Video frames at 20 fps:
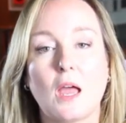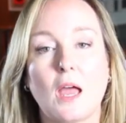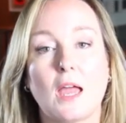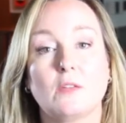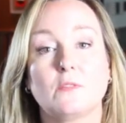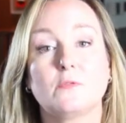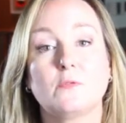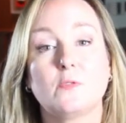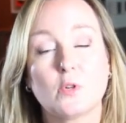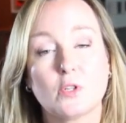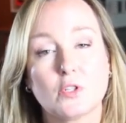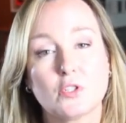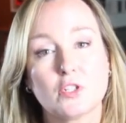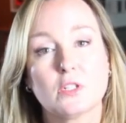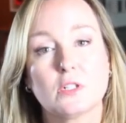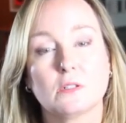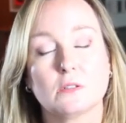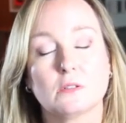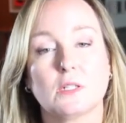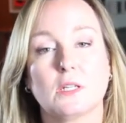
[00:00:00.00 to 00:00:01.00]
And
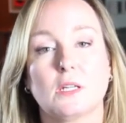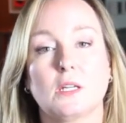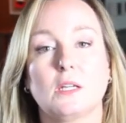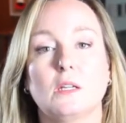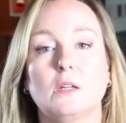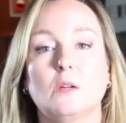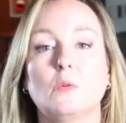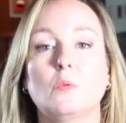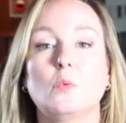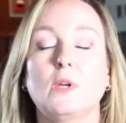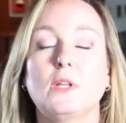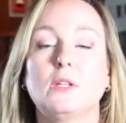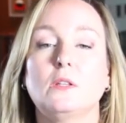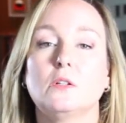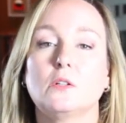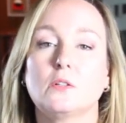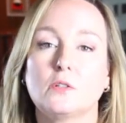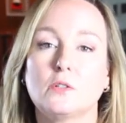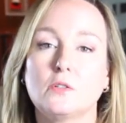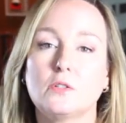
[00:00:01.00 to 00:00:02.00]
fortunately, we
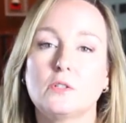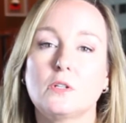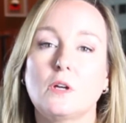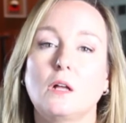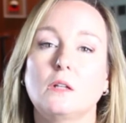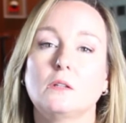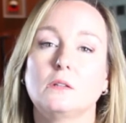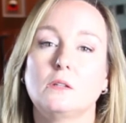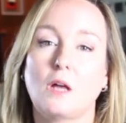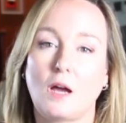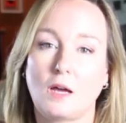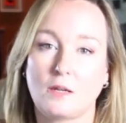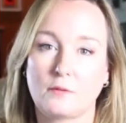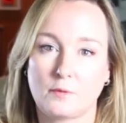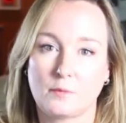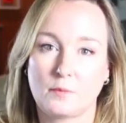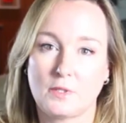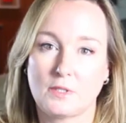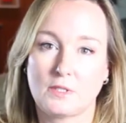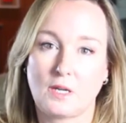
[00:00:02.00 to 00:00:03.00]
learned a lot
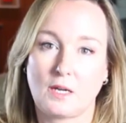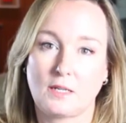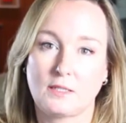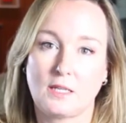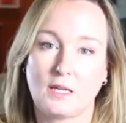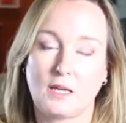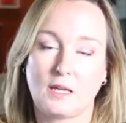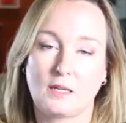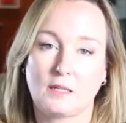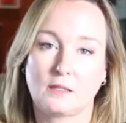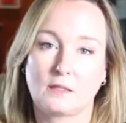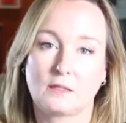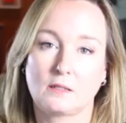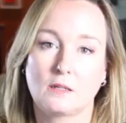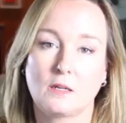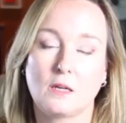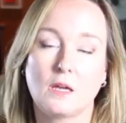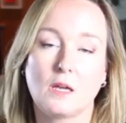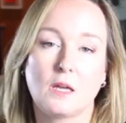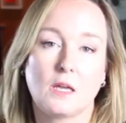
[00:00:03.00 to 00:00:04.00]
from the Titanic.
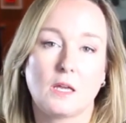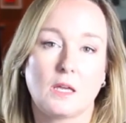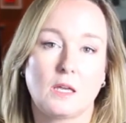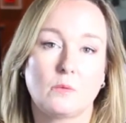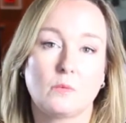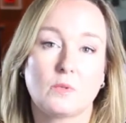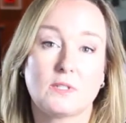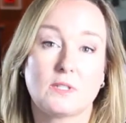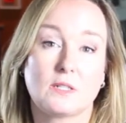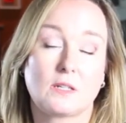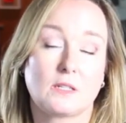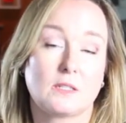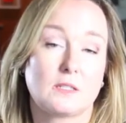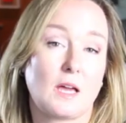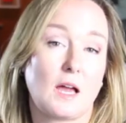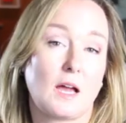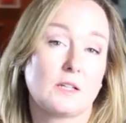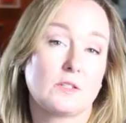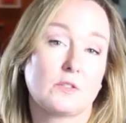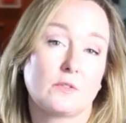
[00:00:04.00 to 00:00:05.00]
It was a
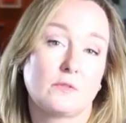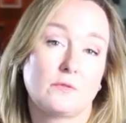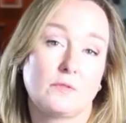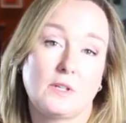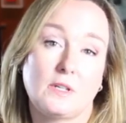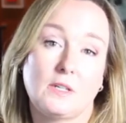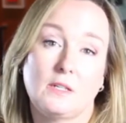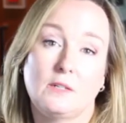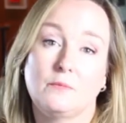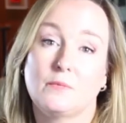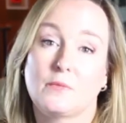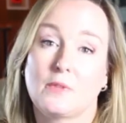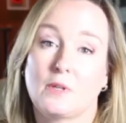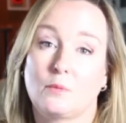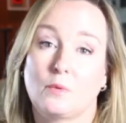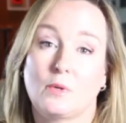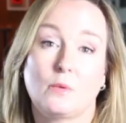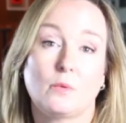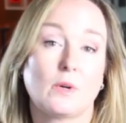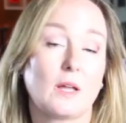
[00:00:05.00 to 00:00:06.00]
catastrophe that
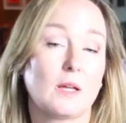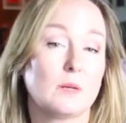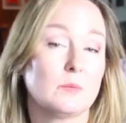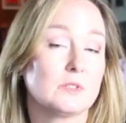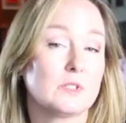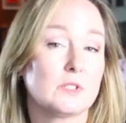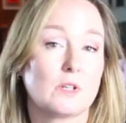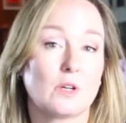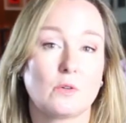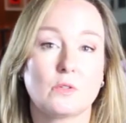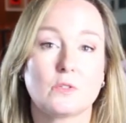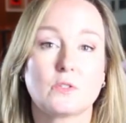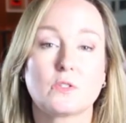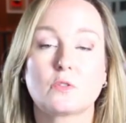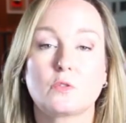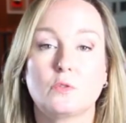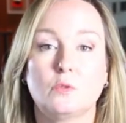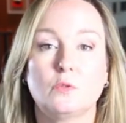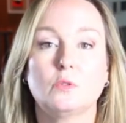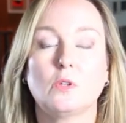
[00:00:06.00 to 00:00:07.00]
we were able to go to
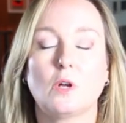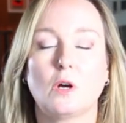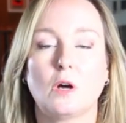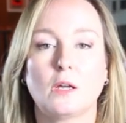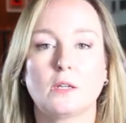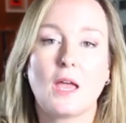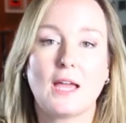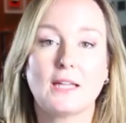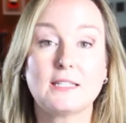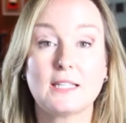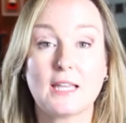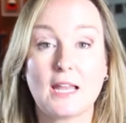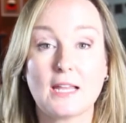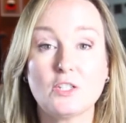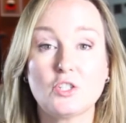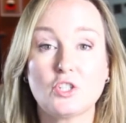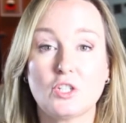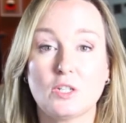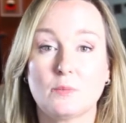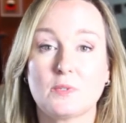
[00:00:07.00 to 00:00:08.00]
school on. And
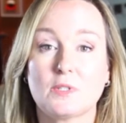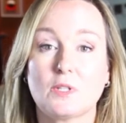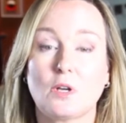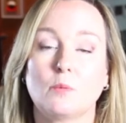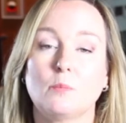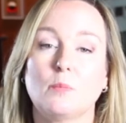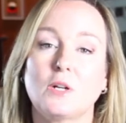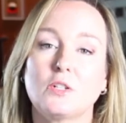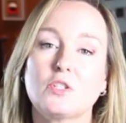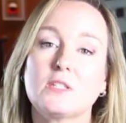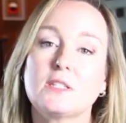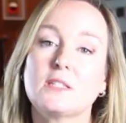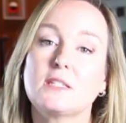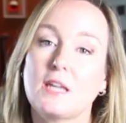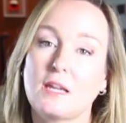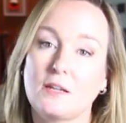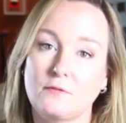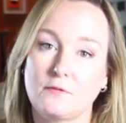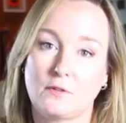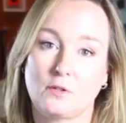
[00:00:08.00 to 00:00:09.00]
today's ships are much
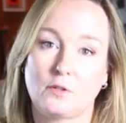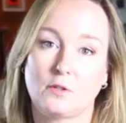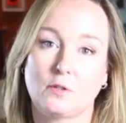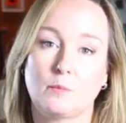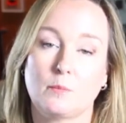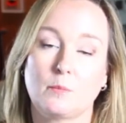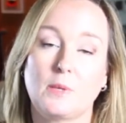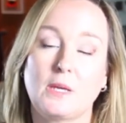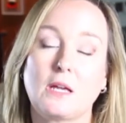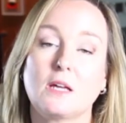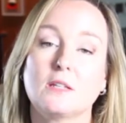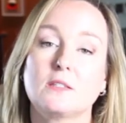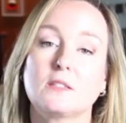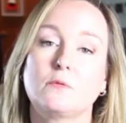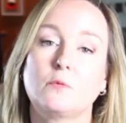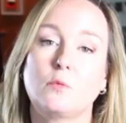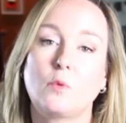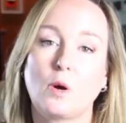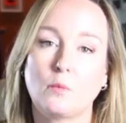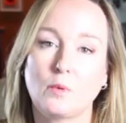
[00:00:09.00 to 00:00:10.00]
safer because
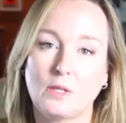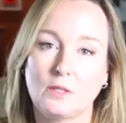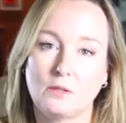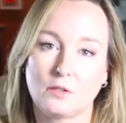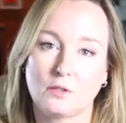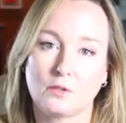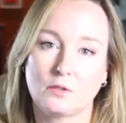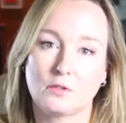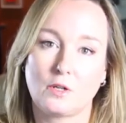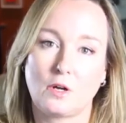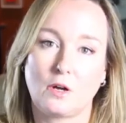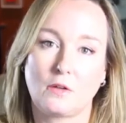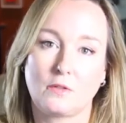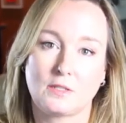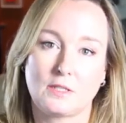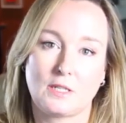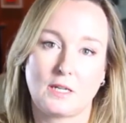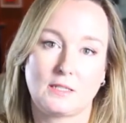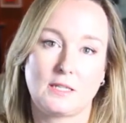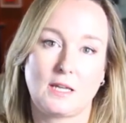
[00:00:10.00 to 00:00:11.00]
of what we learned on the
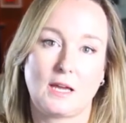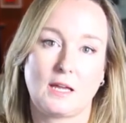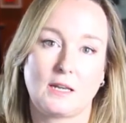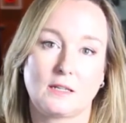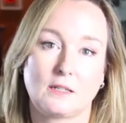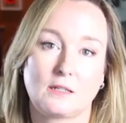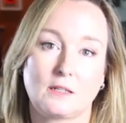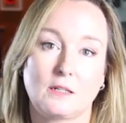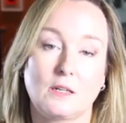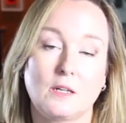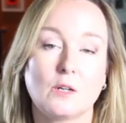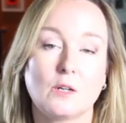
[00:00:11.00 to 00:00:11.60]
Titanic.